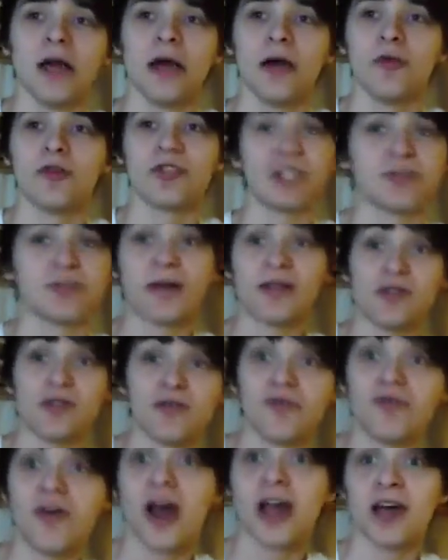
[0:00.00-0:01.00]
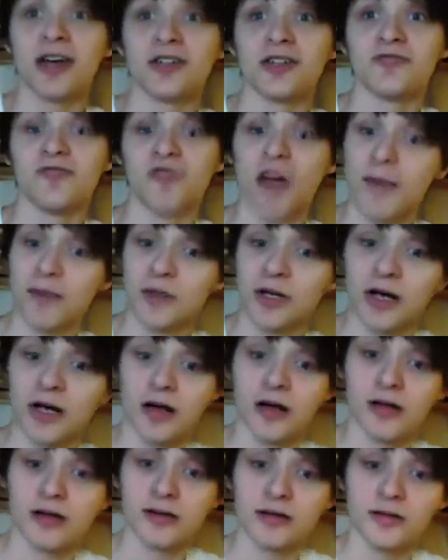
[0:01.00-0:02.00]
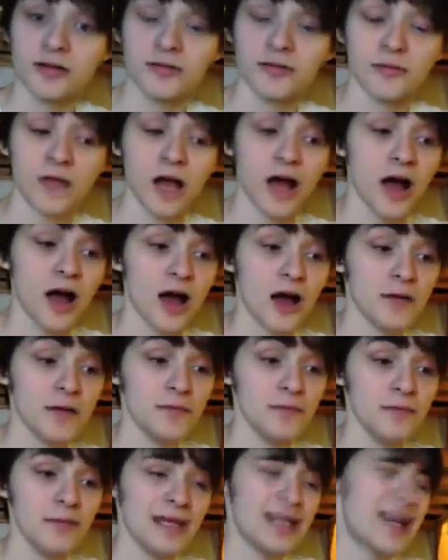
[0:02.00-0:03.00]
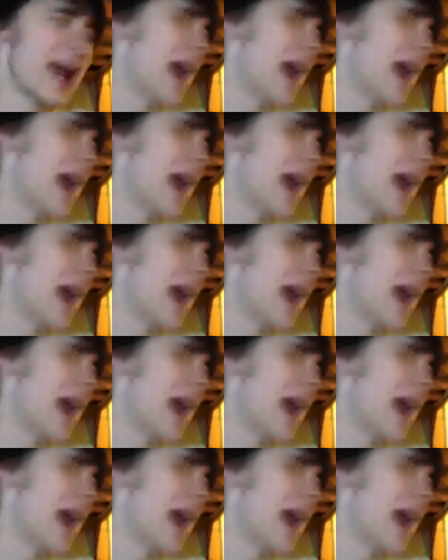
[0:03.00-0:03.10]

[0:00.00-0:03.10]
Which is based on fire reptiles that me and